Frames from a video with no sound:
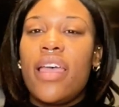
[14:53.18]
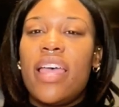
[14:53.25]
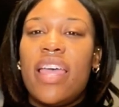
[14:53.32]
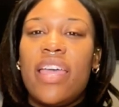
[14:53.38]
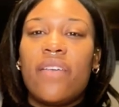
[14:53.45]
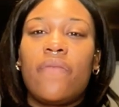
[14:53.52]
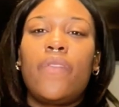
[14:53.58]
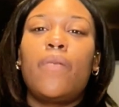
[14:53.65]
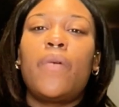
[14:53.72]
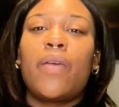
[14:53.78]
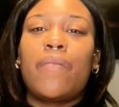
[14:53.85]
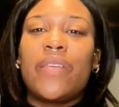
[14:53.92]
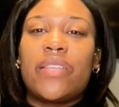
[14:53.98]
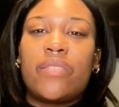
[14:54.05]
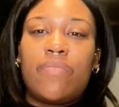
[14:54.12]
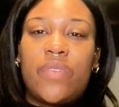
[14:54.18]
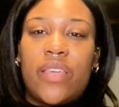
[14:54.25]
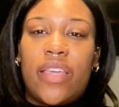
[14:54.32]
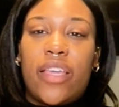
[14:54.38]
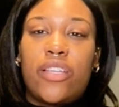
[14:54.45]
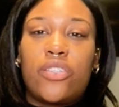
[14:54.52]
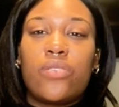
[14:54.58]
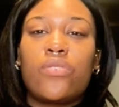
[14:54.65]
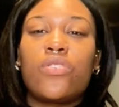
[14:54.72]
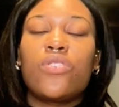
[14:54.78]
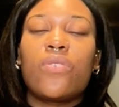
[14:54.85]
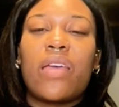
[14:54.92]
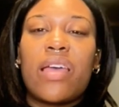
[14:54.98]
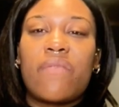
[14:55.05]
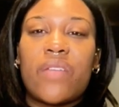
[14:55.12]
If the baby is big, due to
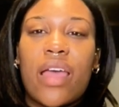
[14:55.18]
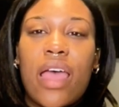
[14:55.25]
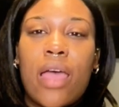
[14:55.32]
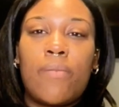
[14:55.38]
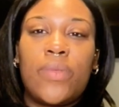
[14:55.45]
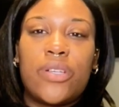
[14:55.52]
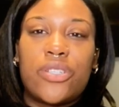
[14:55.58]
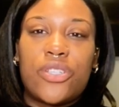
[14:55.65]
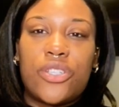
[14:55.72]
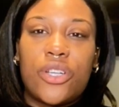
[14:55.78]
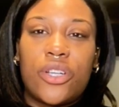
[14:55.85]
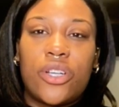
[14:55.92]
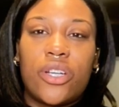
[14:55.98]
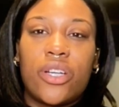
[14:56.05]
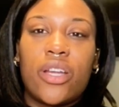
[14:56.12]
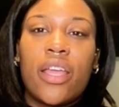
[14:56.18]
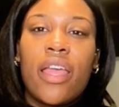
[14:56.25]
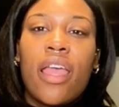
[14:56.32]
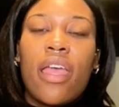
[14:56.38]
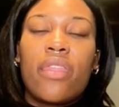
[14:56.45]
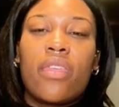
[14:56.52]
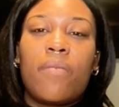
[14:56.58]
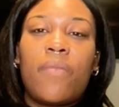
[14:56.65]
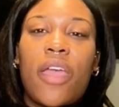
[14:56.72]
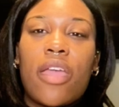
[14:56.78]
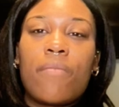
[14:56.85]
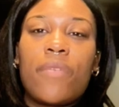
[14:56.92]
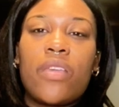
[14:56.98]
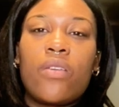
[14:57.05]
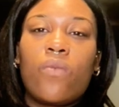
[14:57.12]
you having high blood sugar, the
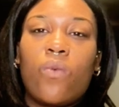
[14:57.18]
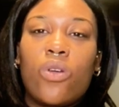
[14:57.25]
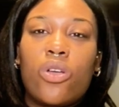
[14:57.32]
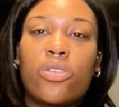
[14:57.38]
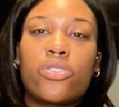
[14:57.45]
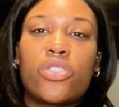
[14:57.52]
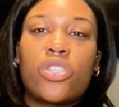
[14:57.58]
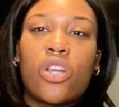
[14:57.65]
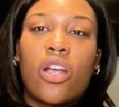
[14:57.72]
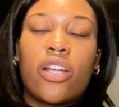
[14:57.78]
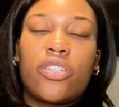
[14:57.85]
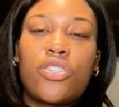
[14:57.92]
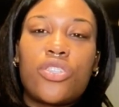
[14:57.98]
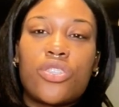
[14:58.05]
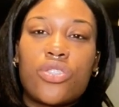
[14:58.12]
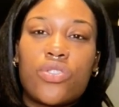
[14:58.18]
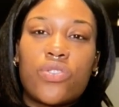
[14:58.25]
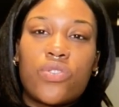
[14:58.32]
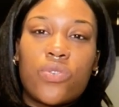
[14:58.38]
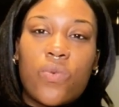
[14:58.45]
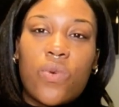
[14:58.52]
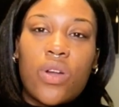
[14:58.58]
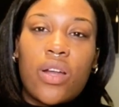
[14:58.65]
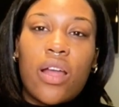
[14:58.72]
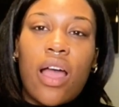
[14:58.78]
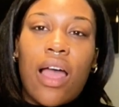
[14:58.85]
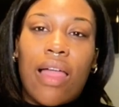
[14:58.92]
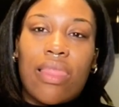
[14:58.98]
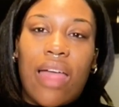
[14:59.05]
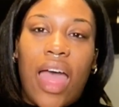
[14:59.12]
baby will start to store
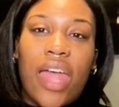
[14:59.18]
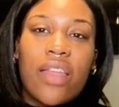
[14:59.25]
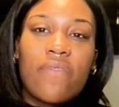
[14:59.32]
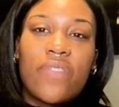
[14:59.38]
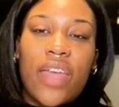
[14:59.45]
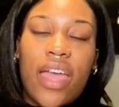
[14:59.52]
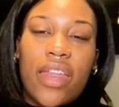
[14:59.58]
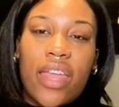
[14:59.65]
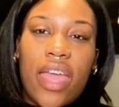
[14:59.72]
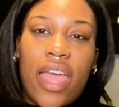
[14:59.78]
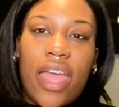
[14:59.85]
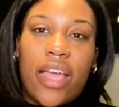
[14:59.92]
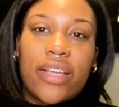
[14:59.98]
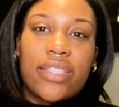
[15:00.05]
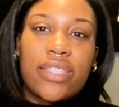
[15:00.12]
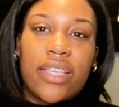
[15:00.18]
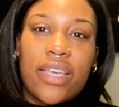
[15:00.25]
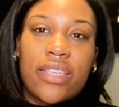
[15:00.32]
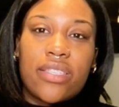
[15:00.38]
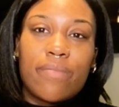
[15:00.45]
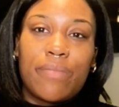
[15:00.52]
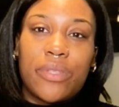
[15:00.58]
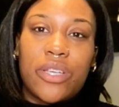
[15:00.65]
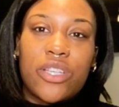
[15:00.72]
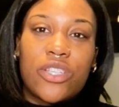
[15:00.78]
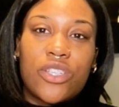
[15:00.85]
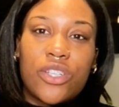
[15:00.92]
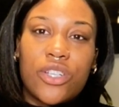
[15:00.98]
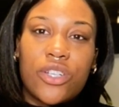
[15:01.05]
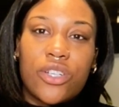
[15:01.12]
a lot of that excess blood
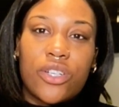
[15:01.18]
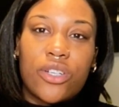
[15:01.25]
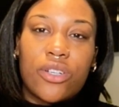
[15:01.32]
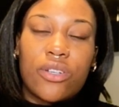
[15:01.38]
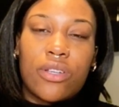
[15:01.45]
sugar